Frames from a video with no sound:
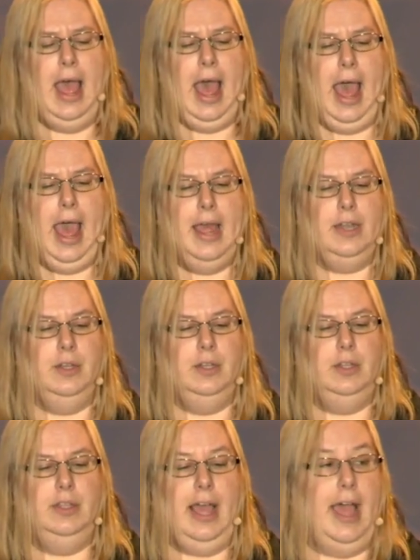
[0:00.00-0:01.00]
and
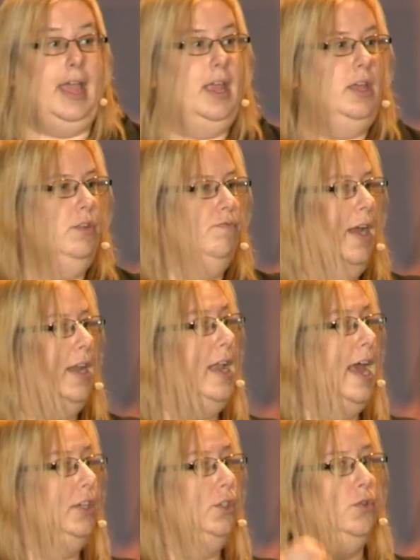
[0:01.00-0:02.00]
they run a
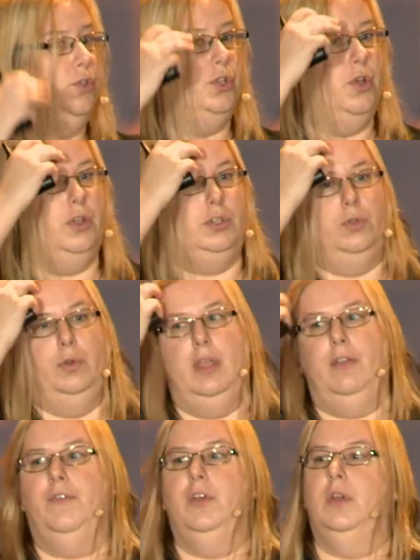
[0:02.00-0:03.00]
national search
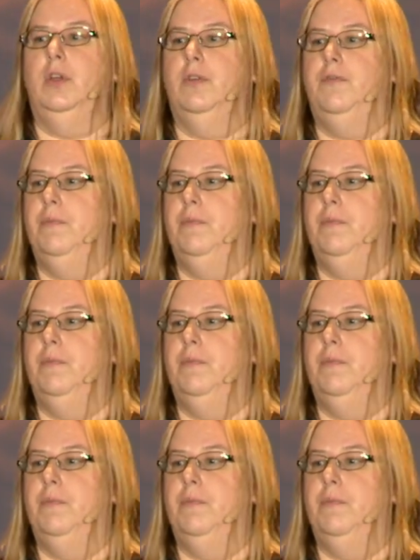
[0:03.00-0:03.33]
looking for,